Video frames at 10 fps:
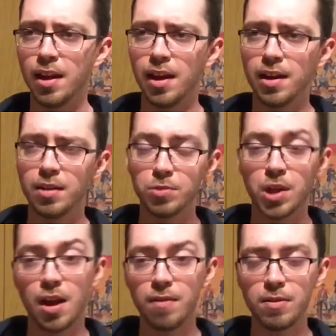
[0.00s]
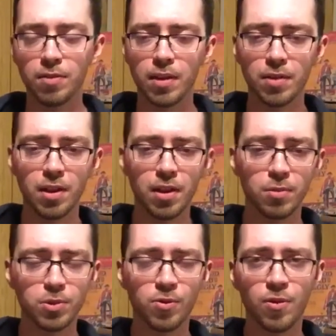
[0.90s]
and it was coffee flavored. I thought
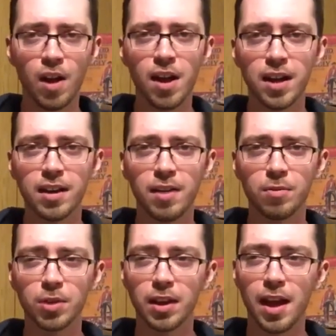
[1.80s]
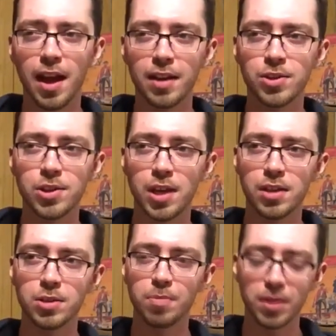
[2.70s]
it was fine. I haven't really had it
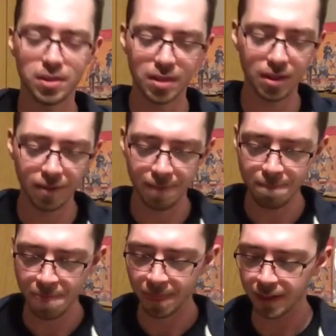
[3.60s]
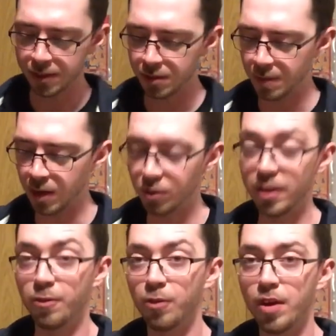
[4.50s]
since, but uh, that's my
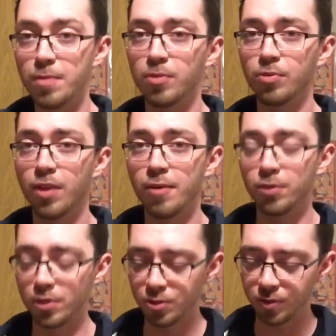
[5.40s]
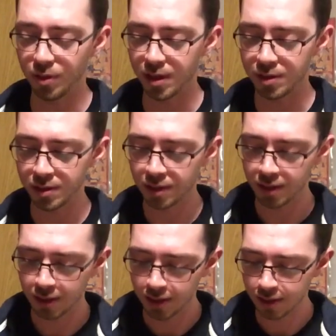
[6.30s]
only frame of reference for this.
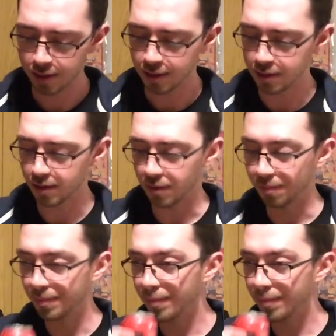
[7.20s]
Um,